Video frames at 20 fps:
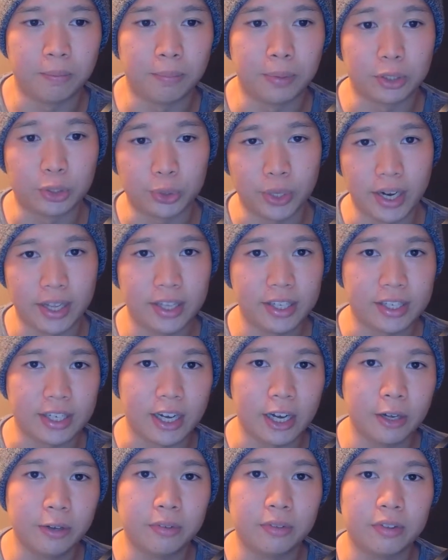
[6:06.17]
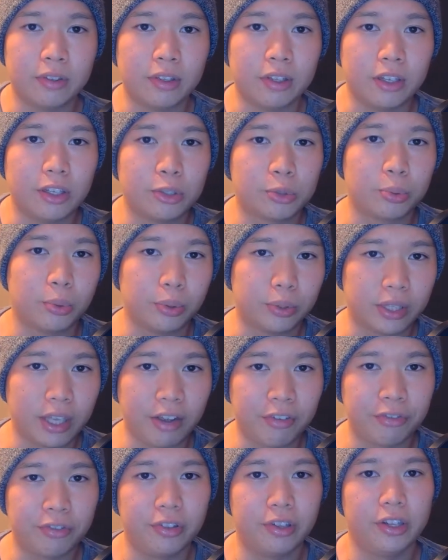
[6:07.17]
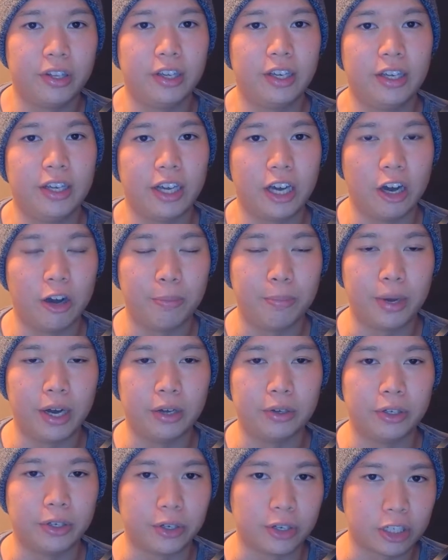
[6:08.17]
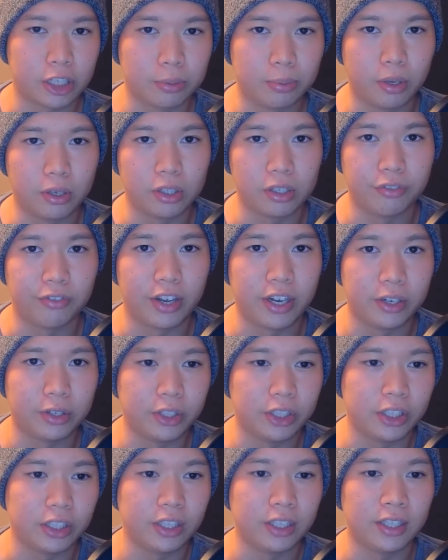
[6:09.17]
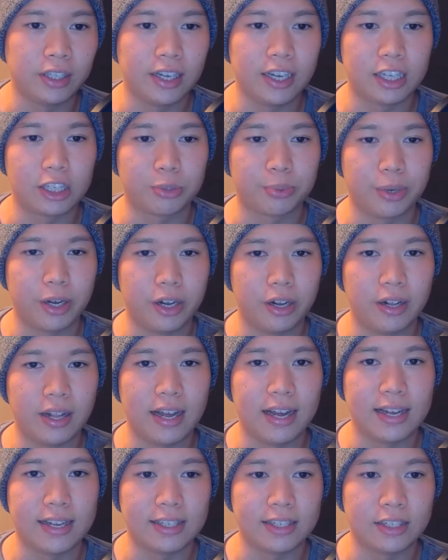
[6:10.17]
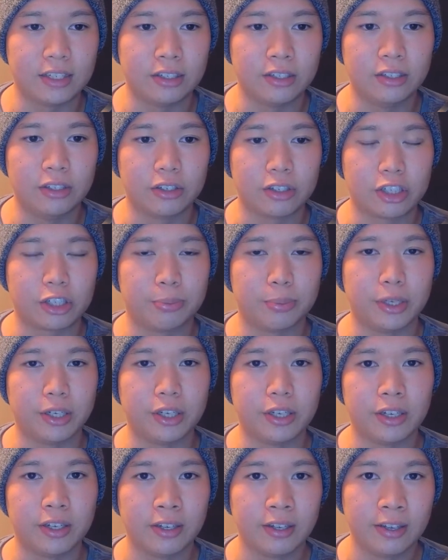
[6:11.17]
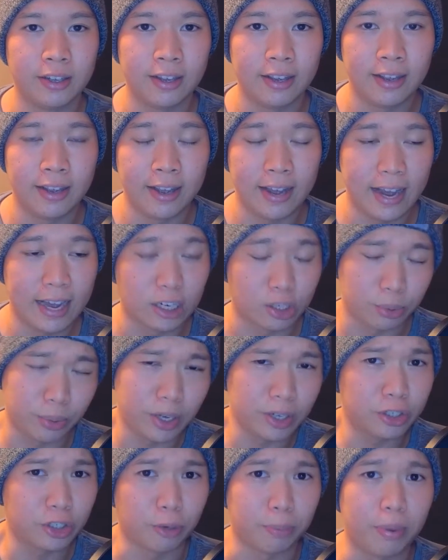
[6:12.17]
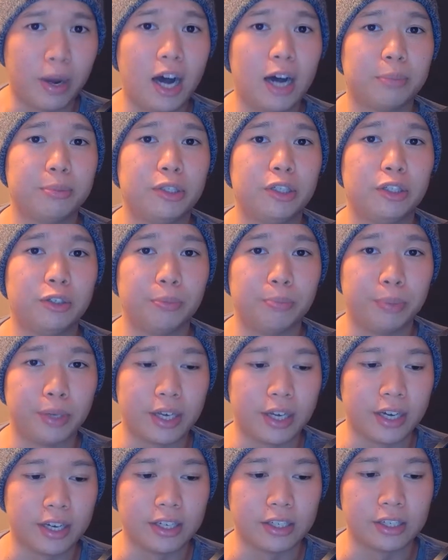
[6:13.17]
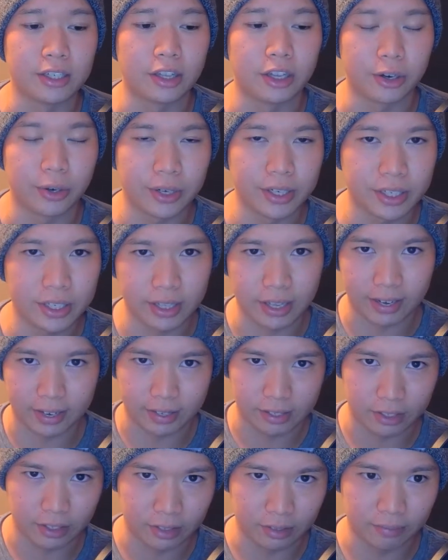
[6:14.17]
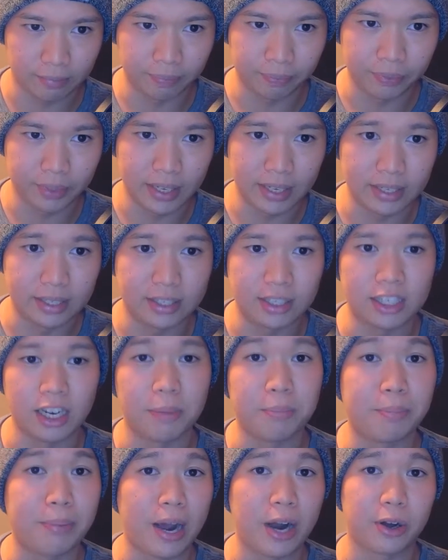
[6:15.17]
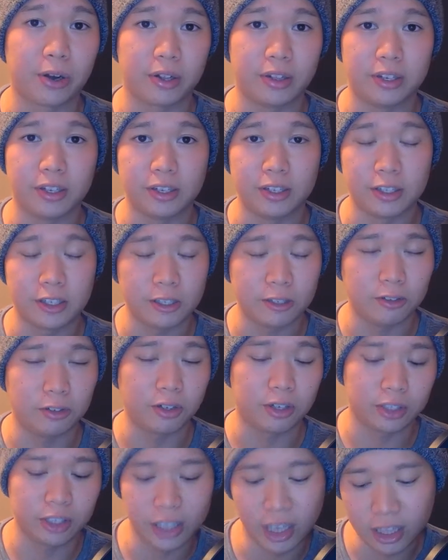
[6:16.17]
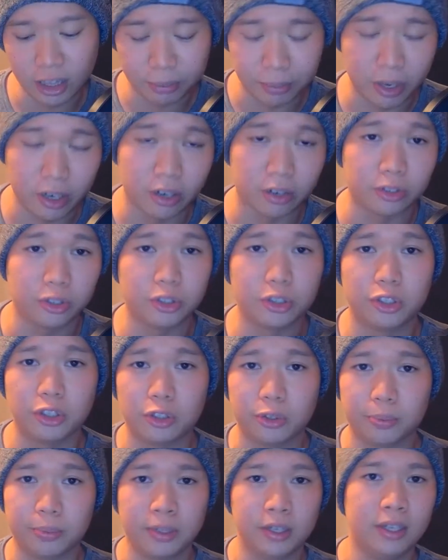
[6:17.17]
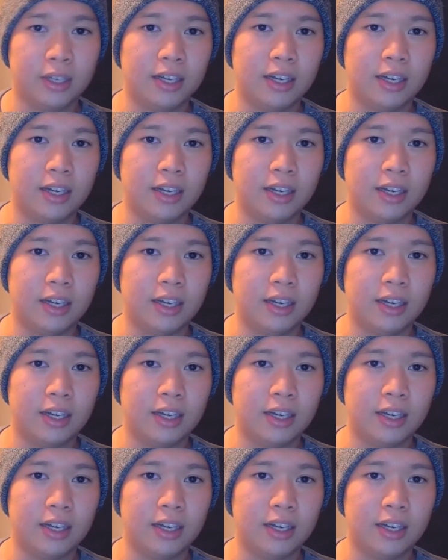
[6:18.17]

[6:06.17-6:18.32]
But try these out. These will definitely help out your explosive energy as well as your speed, as well as your pop too, because there is like in some power cleans, you can check them out on YouTube.